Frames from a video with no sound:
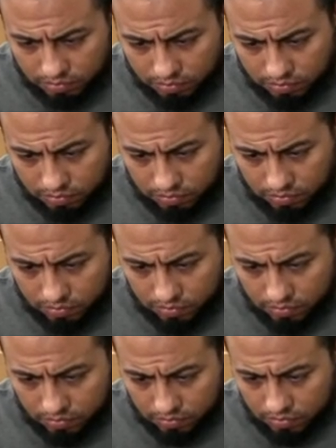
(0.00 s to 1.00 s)

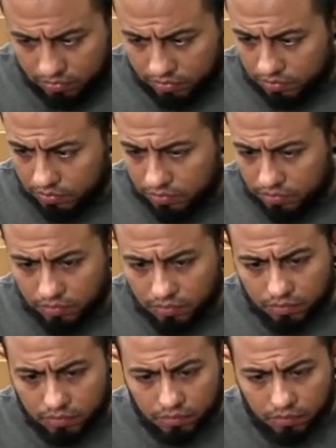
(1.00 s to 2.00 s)

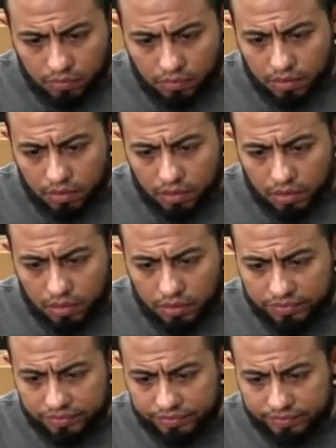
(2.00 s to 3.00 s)

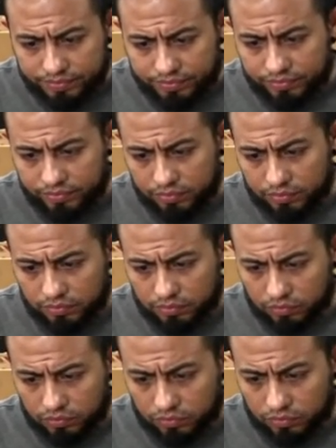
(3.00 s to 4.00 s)

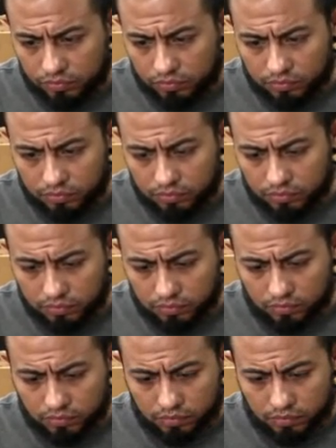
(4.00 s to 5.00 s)

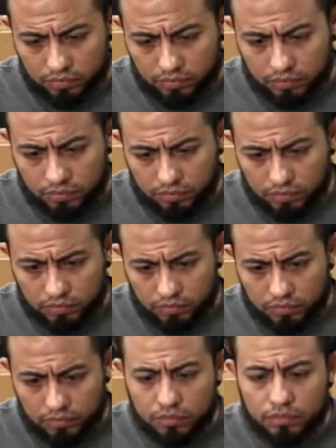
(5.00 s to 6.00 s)

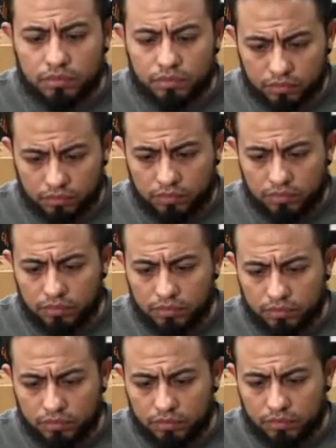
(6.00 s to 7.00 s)

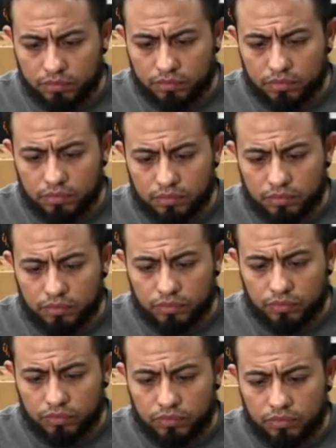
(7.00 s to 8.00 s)
The person shown says nothing.